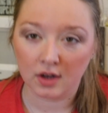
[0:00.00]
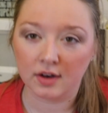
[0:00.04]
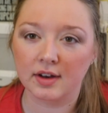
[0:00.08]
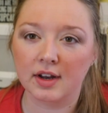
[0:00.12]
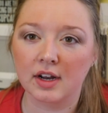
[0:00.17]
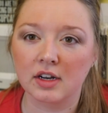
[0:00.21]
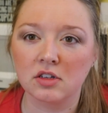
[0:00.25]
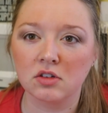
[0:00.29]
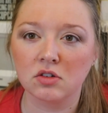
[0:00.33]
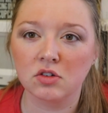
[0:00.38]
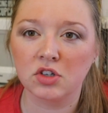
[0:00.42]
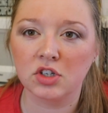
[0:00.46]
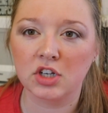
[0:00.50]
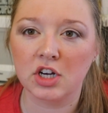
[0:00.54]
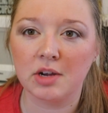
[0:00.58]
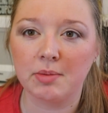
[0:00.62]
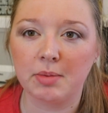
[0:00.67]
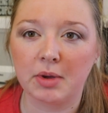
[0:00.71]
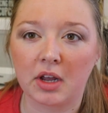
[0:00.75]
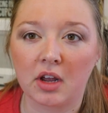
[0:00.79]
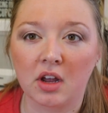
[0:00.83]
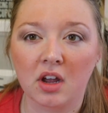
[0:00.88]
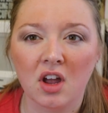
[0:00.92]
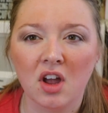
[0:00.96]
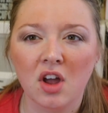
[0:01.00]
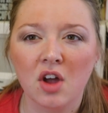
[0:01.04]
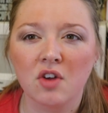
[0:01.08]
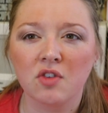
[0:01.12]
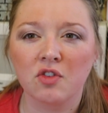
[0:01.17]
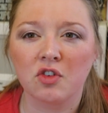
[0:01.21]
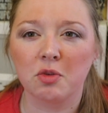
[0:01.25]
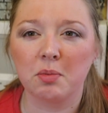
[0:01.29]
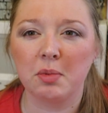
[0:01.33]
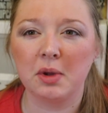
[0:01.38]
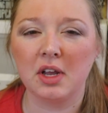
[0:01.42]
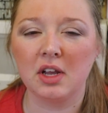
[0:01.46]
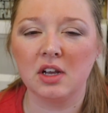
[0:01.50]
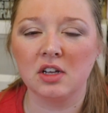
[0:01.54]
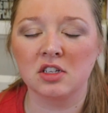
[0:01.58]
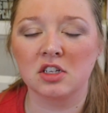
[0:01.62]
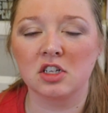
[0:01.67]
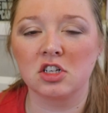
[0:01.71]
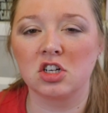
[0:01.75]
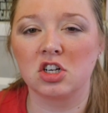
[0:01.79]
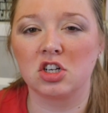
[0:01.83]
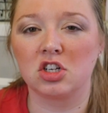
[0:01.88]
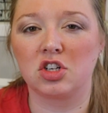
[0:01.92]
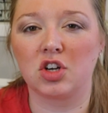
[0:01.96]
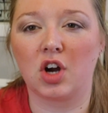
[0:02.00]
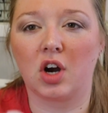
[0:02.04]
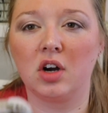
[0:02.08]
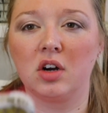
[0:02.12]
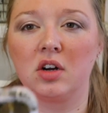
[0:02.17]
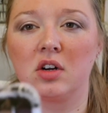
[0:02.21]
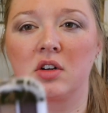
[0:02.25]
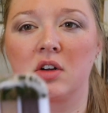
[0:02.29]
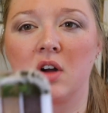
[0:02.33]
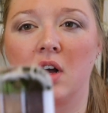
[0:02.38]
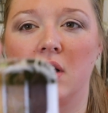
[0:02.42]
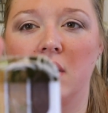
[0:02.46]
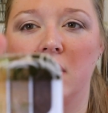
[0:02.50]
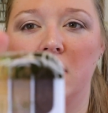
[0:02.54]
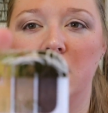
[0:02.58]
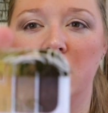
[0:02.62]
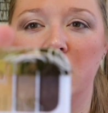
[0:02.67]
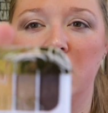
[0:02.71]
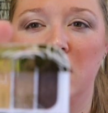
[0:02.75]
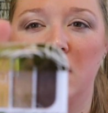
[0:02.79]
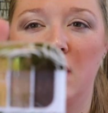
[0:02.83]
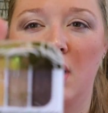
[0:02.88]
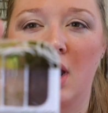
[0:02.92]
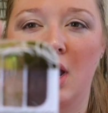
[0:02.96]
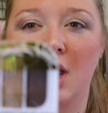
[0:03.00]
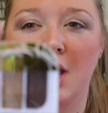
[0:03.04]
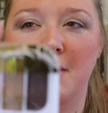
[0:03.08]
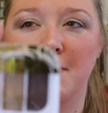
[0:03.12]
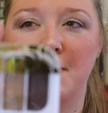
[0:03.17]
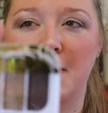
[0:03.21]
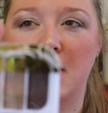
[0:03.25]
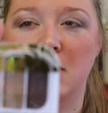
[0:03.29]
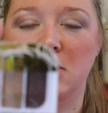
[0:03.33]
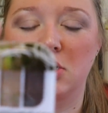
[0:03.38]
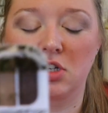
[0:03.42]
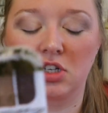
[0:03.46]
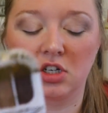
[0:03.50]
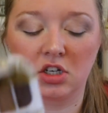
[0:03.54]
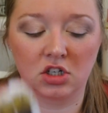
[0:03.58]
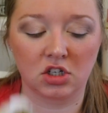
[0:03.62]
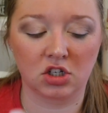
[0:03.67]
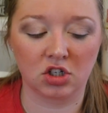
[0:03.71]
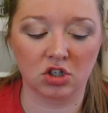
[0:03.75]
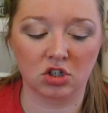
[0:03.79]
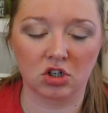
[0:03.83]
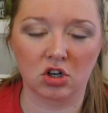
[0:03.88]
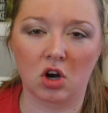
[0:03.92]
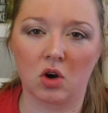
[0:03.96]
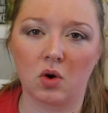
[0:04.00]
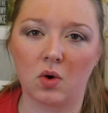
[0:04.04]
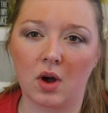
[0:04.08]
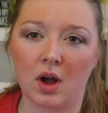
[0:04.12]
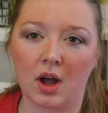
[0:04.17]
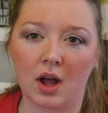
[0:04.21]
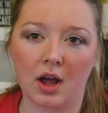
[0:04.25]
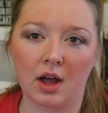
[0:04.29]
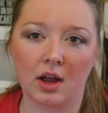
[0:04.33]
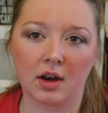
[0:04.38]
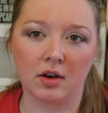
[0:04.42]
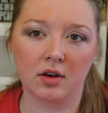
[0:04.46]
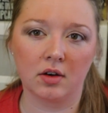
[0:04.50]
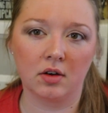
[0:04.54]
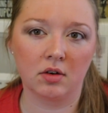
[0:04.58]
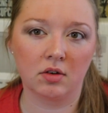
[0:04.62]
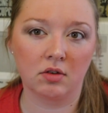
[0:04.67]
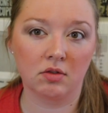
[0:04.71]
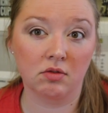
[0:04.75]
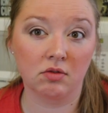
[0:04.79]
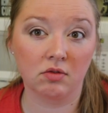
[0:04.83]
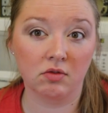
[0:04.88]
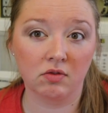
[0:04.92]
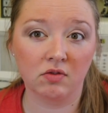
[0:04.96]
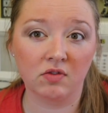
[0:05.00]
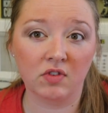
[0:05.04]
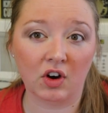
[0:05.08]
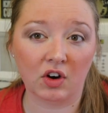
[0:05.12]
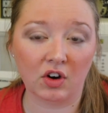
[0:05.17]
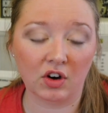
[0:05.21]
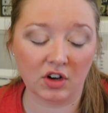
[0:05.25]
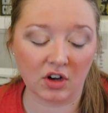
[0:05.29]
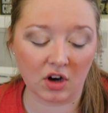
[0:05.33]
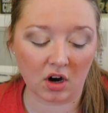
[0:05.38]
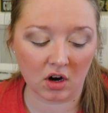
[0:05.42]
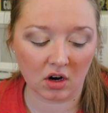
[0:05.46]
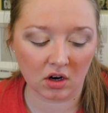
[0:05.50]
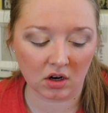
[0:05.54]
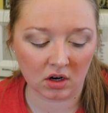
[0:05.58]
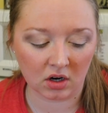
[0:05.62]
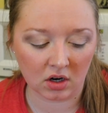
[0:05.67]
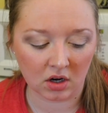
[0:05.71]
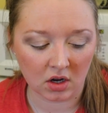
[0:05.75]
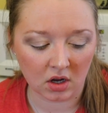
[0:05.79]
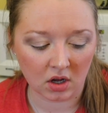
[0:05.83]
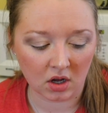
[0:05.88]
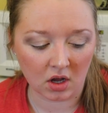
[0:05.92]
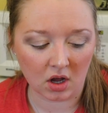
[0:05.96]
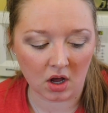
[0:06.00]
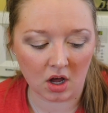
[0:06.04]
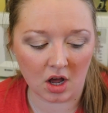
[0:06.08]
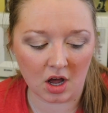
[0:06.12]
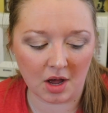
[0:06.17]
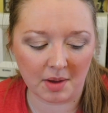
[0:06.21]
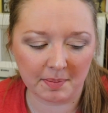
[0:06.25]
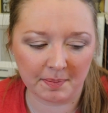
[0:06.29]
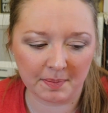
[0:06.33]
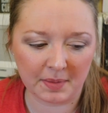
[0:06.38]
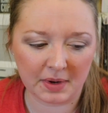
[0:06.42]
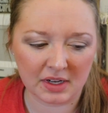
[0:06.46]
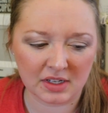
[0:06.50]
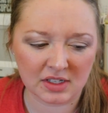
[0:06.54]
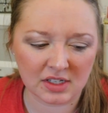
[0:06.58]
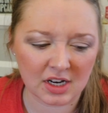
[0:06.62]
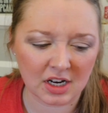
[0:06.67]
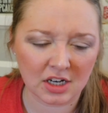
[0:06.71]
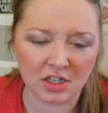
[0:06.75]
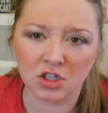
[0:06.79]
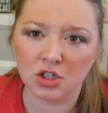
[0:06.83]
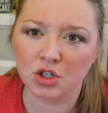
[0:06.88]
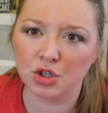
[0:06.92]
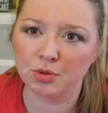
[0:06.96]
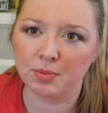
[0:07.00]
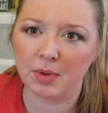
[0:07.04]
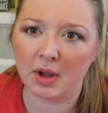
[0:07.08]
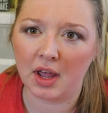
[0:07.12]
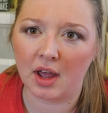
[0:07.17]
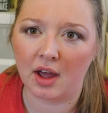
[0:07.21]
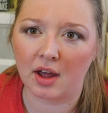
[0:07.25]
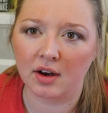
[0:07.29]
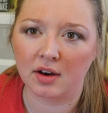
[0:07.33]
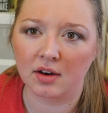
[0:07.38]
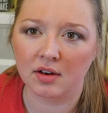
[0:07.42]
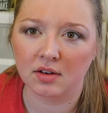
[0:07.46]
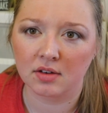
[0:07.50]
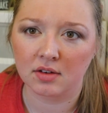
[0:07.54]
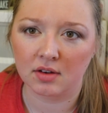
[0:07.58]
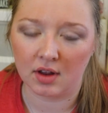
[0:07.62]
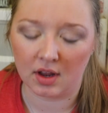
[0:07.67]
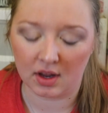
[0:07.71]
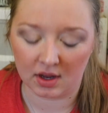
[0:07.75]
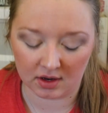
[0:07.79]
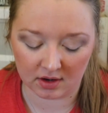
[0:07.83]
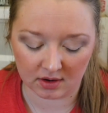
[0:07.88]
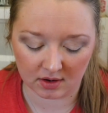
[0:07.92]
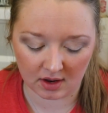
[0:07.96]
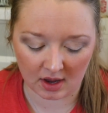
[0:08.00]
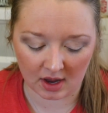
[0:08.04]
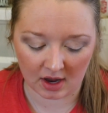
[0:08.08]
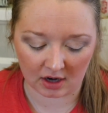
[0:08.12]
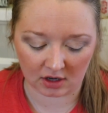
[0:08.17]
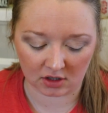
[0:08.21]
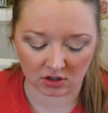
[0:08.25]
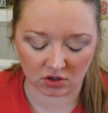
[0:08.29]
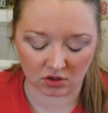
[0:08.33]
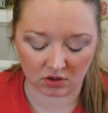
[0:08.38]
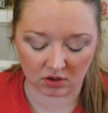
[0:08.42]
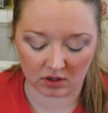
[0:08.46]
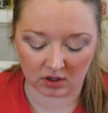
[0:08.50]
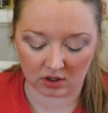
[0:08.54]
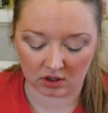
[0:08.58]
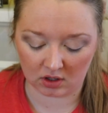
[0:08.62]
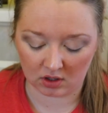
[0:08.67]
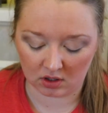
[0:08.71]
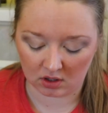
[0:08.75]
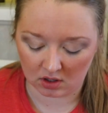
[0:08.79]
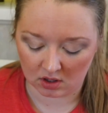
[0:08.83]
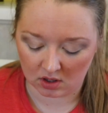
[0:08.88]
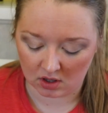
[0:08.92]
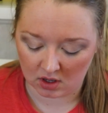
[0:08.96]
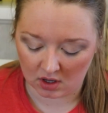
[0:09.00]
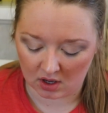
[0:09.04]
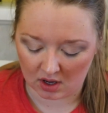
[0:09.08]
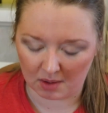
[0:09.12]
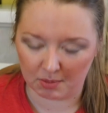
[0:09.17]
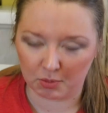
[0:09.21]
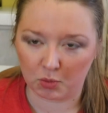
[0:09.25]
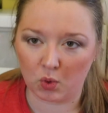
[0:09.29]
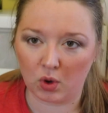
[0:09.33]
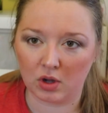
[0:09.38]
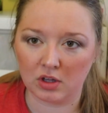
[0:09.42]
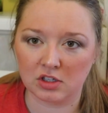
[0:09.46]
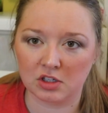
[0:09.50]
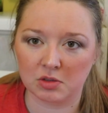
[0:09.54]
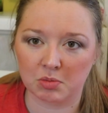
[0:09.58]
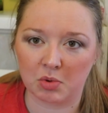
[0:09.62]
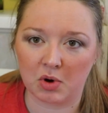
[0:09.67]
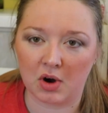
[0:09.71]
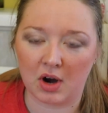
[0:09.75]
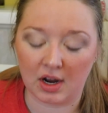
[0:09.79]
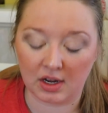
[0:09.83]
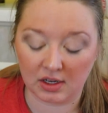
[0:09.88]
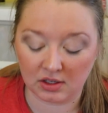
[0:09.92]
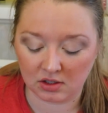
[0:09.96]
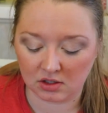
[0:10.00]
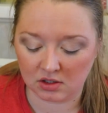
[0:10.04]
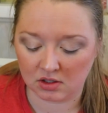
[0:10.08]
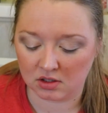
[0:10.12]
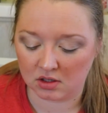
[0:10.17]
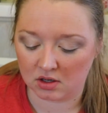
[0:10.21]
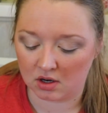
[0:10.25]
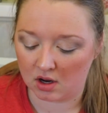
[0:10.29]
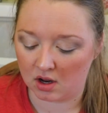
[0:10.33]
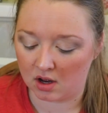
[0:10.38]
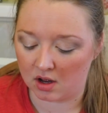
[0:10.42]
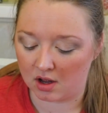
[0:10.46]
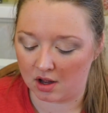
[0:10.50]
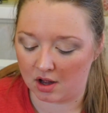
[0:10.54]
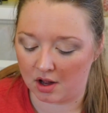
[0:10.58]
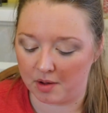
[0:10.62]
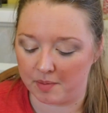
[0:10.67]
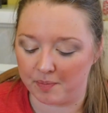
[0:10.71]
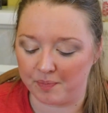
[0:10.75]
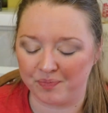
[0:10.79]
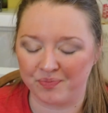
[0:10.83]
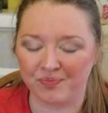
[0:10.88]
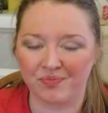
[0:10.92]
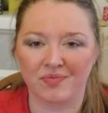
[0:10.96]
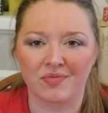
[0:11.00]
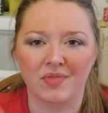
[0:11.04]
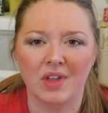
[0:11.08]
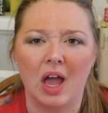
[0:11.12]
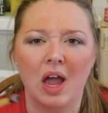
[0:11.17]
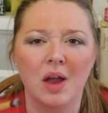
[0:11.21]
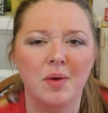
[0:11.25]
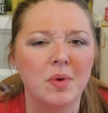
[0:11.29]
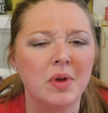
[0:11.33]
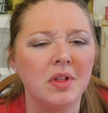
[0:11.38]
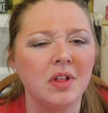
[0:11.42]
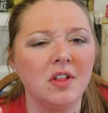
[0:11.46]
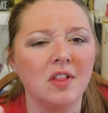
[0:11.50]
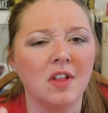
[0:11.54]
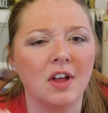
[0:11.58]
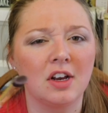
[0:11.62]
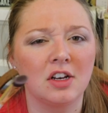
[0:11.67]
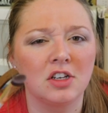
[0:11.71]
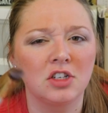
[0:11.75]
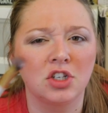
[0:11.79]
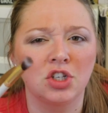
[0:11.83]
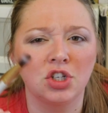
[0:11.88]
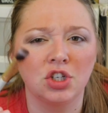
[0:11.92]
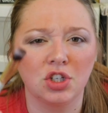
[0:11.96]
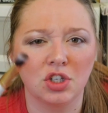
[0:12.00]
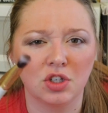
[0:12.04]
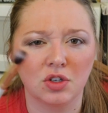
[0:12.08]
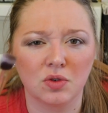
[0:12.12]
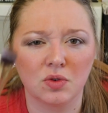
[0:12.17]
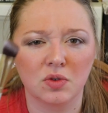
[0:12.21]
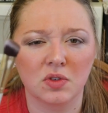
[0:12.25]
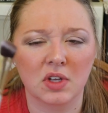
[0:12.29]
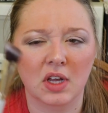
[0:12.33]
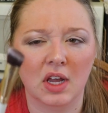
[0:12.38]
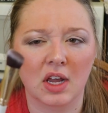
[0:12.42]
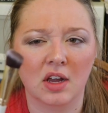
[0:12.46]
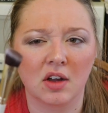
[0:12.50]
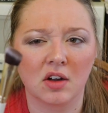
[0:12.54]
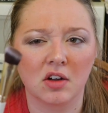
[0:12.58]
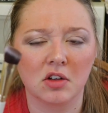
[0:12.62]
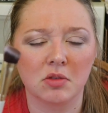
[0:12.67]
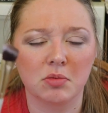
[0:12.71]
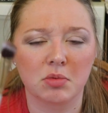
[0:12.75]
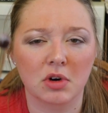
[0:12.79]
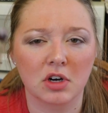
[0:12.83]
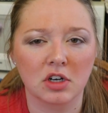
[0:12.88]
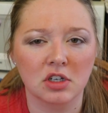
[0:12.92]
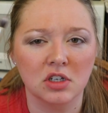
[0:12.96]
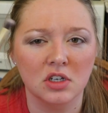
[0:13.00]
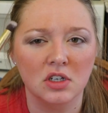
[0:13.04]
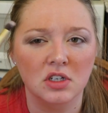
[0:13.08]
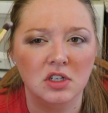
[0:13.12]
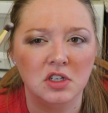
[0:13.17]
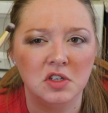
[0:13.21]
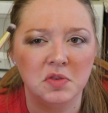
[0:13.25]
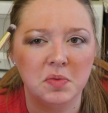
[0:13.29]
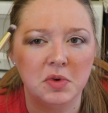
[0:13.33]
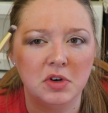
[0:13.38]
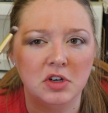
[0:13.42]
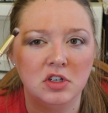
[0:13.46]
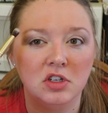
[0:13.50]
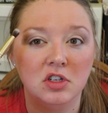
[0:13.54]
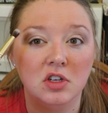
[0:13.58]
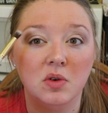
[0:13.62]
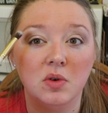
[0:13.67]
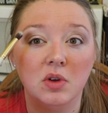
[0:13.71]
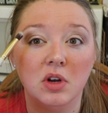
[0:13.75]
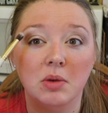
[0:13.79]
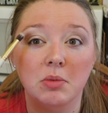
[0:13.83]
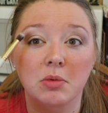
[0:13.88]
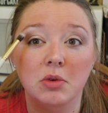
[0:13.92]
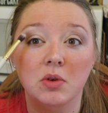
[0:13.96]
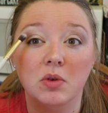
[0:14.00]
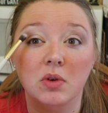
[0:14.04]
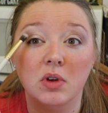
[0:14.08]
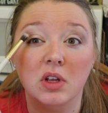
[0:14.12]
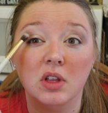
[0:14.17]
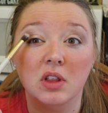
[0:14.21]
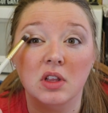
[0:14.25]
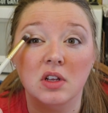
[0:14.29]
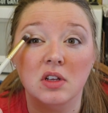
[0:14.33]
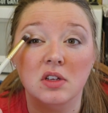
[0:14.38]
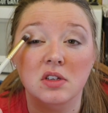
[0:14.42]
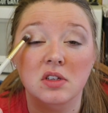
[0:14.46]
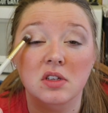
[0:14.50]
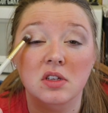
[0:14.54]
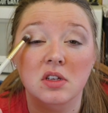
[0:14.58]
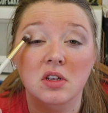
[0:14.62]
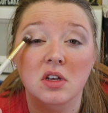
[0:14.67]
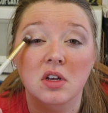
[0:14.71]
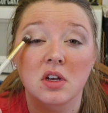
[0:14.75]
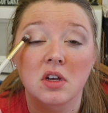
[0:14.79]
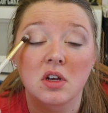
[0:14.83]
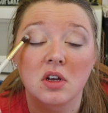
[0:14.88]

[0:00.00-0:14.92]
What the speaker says: Not too shabby. For being such a dark color, I imagined it to go on very dark, but it's not too bad, actually. I'm quite surprised. I really like to use angled brushes, especially when I'm doing this